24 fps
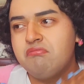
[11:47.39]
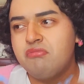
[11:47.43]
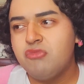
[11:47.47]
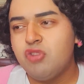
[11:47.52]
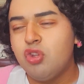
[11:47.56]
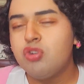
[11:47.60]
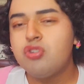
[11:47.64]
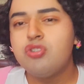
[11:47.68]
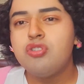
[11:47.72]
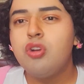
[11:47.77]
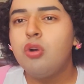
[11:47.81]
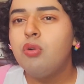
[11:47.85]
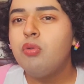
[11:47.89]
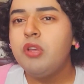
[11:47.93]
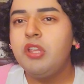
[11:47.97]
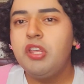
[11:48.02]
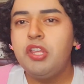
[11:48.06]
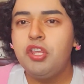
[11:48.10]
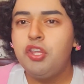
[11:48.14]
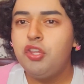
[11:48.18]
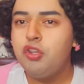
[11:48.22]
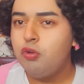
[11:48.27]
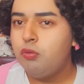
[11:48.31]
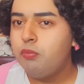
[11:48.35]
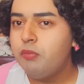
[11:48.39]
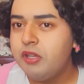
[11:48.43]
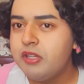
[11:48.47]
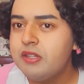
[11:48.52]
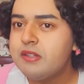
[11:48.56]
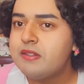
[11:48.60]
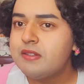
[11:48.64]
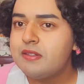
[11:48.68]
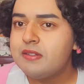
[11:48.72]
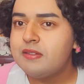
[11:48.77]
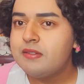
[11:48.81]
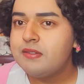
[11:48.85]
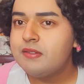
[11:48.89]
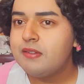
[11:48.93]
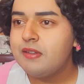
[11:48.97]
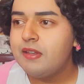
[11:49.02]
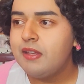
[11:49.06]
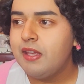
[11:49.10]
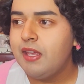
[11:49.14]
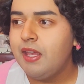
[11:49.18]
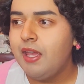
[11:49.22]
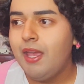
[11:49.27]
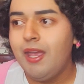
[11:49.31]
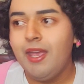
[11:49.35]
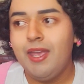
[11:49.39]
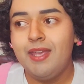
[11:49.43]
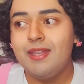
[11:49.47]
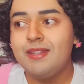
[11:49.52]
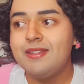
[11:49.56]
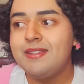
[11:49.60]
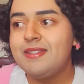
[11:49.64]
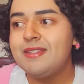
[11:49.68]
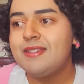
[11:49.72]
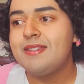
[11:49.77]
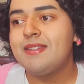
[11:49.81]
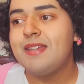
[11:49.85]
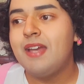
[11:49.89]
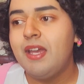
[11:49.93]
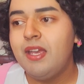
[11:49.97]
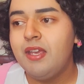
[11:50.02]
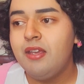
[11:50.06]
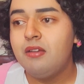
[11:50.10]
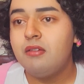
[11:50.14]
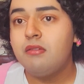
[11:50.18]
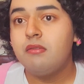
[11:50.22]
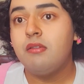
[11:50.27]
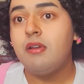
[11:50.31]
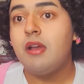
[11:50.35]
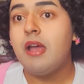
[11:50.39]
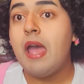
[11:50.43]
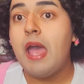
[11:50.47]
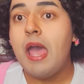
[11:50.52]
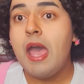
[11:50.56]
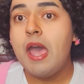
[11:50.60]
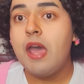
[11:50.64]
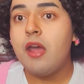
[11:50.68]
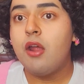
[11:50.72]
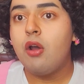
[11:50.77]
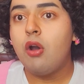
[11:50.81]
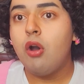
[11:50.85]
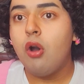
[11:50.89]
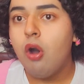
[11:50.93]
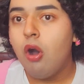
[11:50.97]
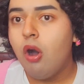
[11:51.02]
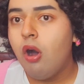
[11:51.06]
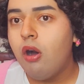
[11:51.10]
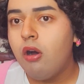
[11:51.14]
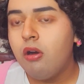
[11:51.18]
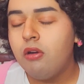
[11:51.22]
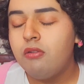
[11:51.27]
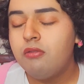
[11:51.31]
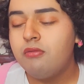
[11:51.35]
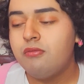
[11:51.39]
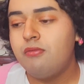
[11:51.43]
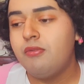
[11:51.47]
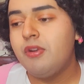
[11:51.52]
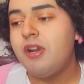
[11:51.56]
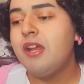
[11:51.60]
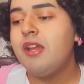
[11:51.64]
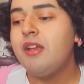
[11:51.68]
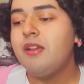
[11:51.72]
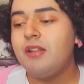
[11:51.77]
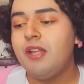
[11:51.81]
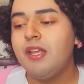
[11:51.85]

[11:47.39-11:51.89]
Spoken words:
there's no humans in sight at all, right?